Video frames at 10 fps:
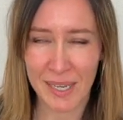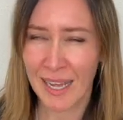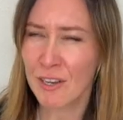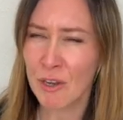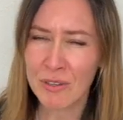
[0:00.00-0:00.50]
And
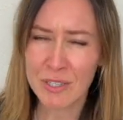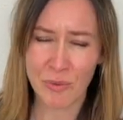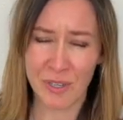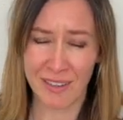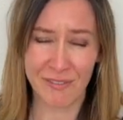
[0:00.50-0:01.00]
I know this
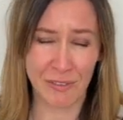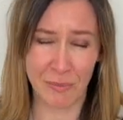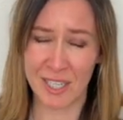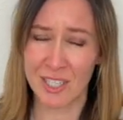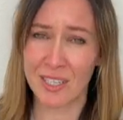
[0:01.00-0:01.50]
word
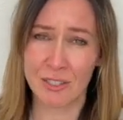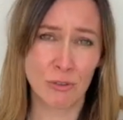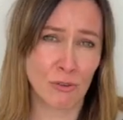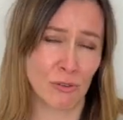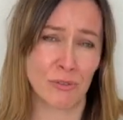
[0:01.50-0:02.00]
inflammation gets
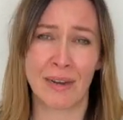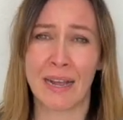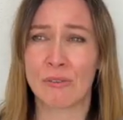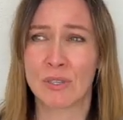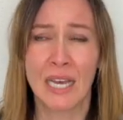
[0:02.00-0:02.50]
thrown
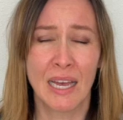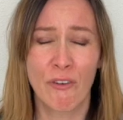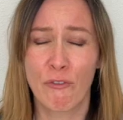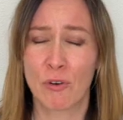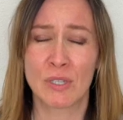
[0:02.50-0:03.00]
around
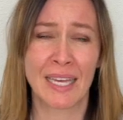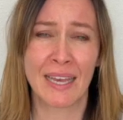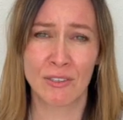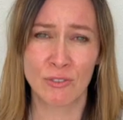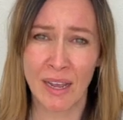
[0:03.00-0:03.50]
for
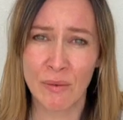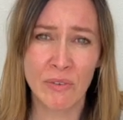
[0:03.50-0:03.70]
days, right?